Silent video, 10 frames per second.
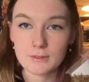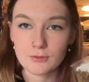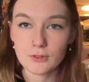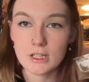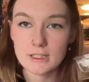
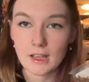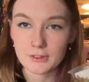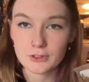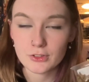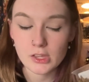free
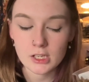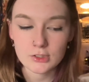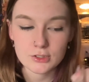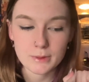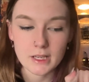tester thing
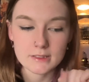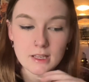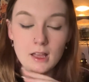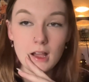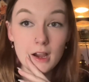just because
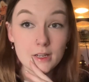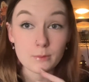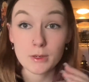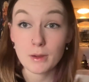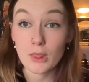I didn't
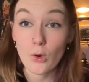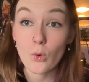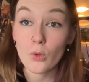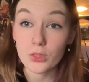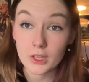want to buy the
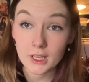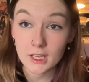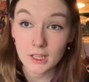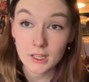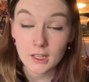whole
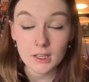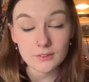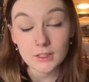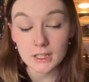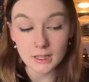thing
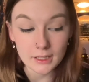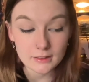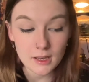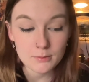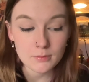if you didn't like
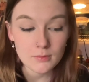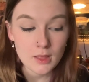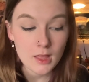them.